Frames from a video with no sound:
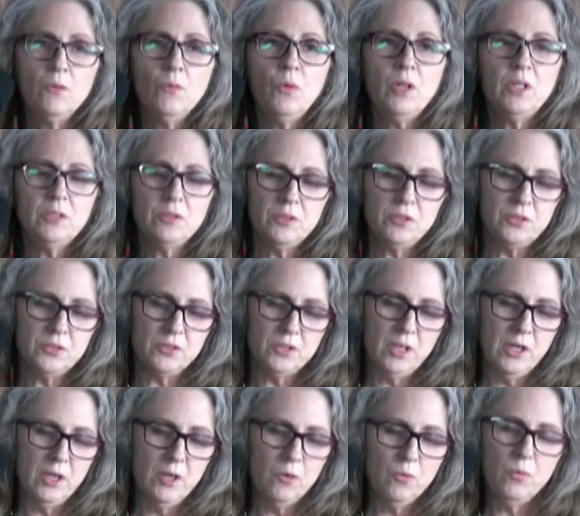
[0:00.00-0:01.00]
Once
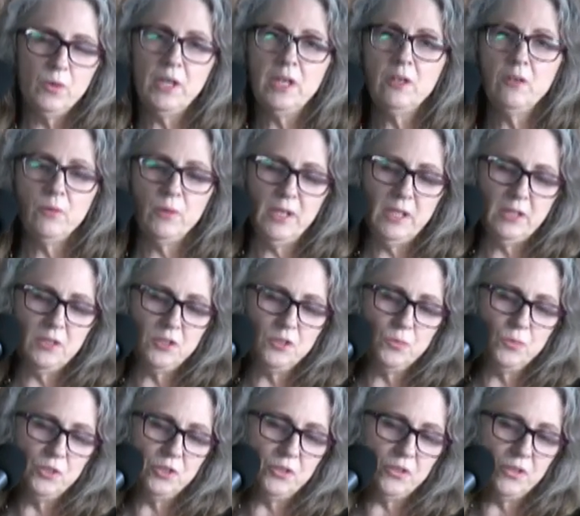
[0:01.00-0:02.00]
we Greeks
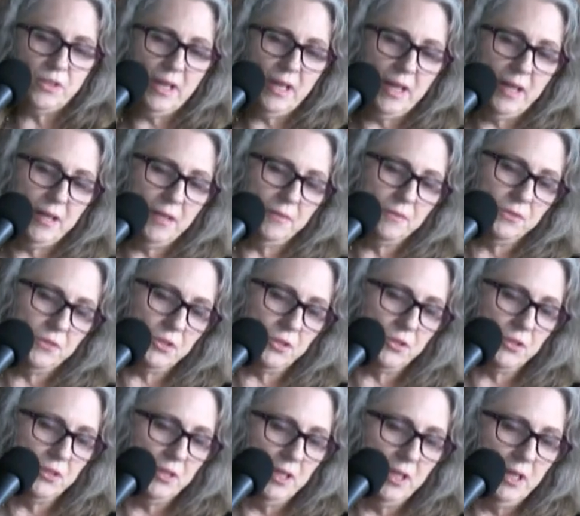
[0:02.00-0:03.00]
were
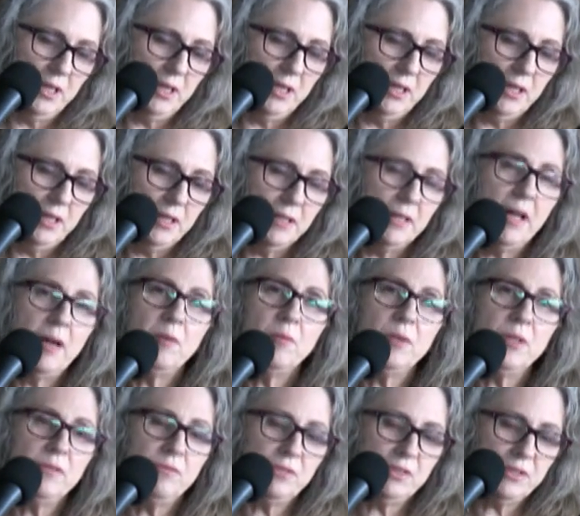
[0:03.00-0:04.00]
slaves. Now
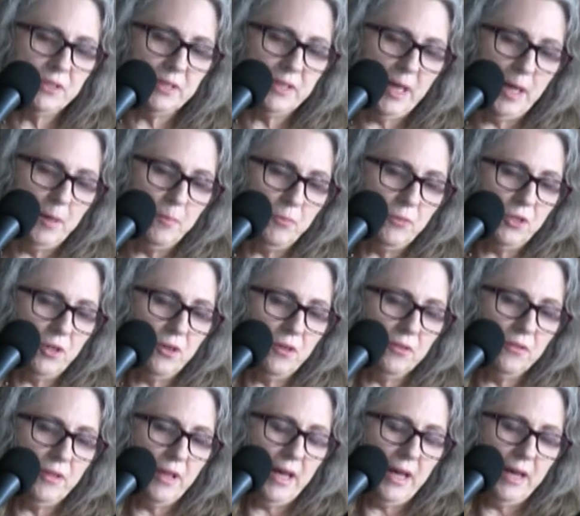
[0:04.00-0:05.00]
we've escaped all
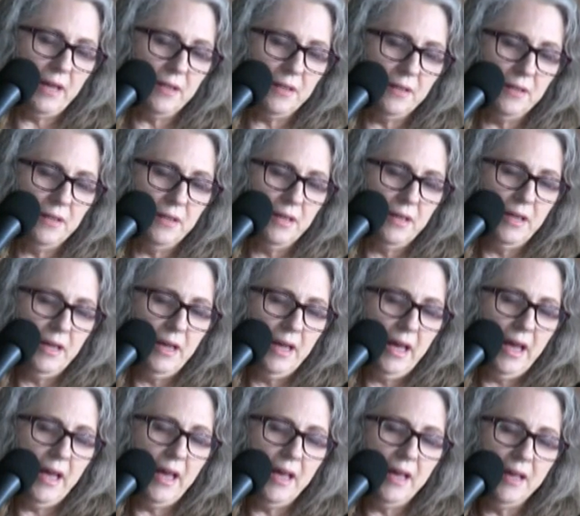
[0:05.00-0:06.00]
that.
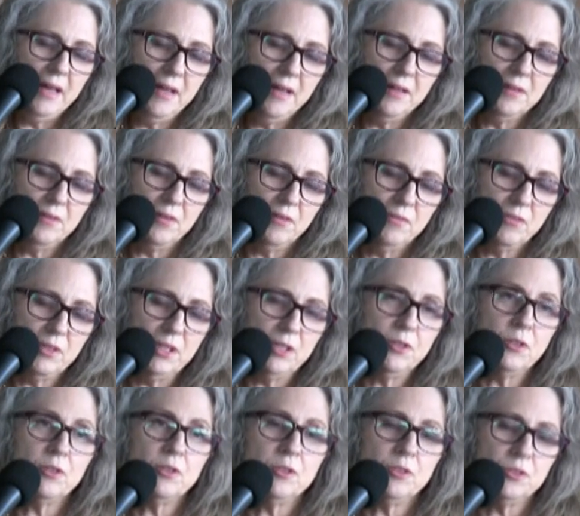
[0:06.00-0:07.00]
Hey, lovely
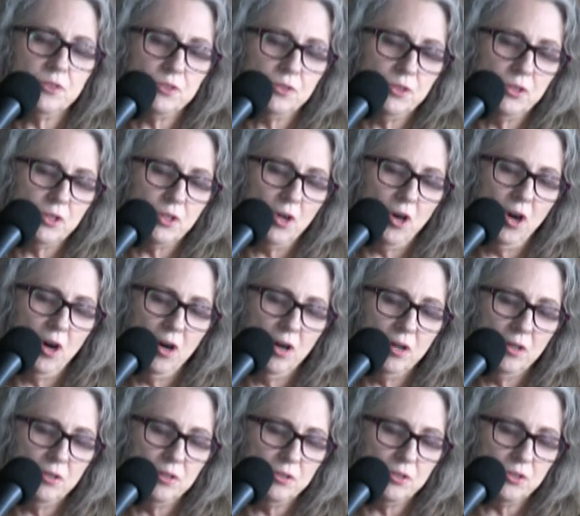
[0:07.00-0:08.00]
girls, look
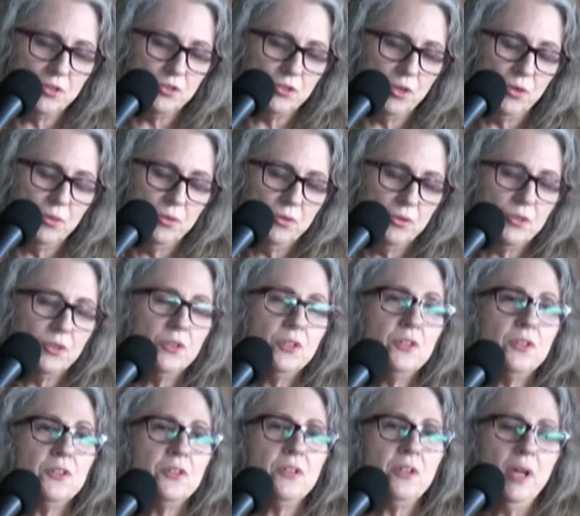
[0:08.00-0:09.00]
all so
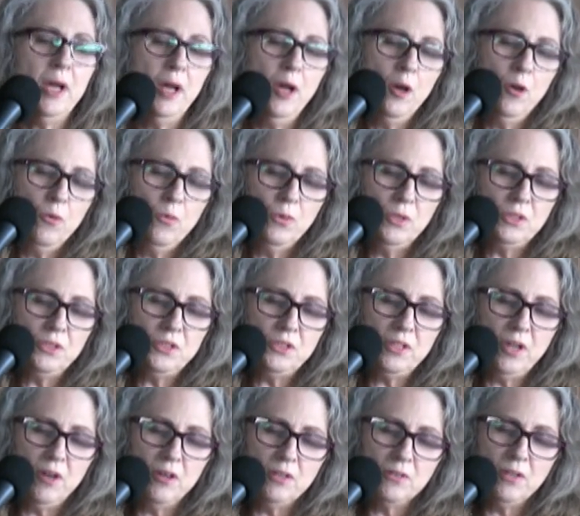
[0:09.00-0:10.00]
good. Once
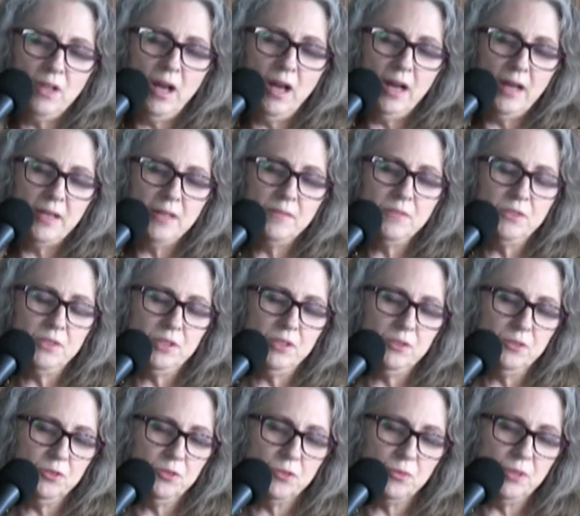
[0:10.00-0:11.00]
our lives
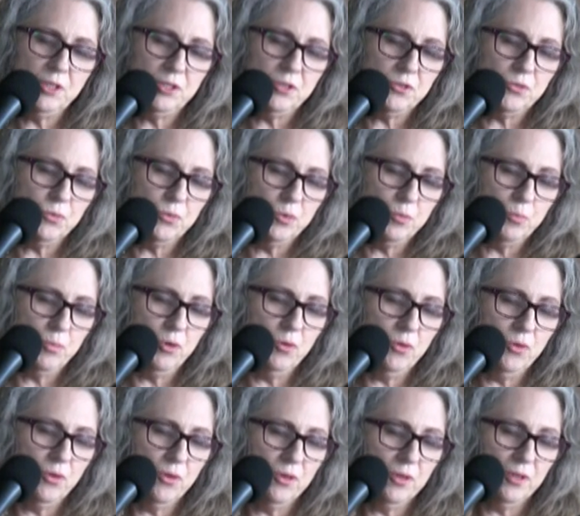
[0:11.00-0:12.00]
in Greece were
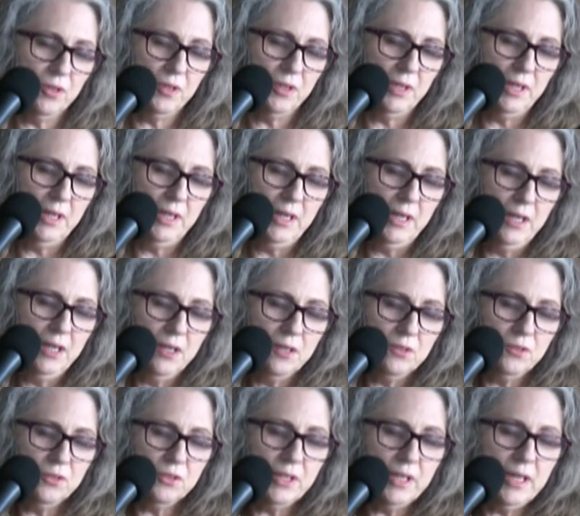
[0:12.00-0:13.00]
poor.
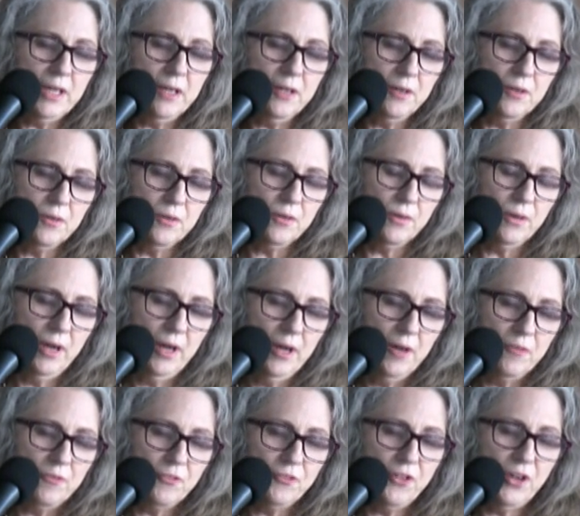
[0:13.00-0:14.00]
Look here,
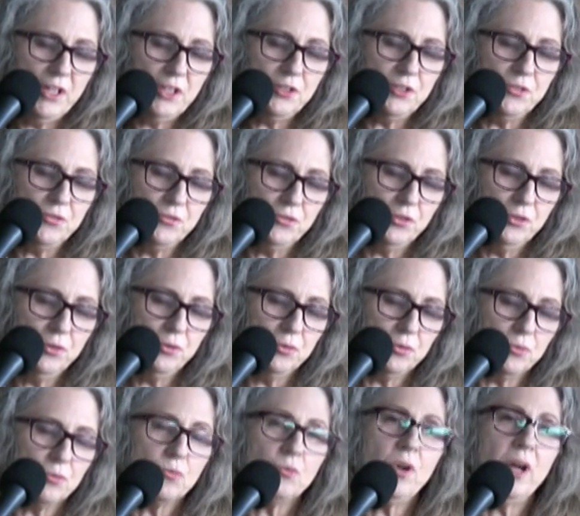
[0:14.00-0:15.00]
fresh fruit
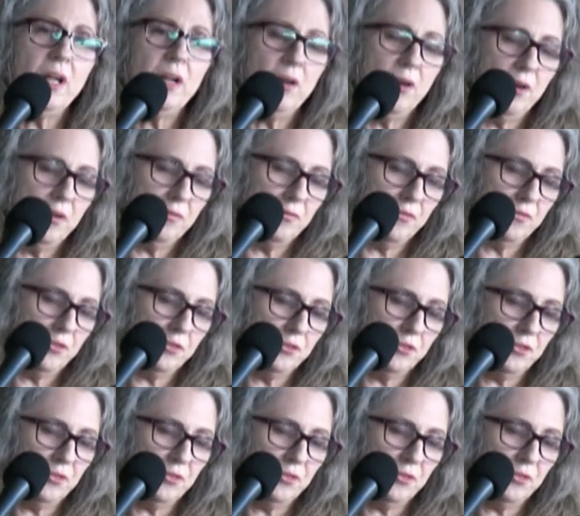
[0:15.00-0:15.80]
right off the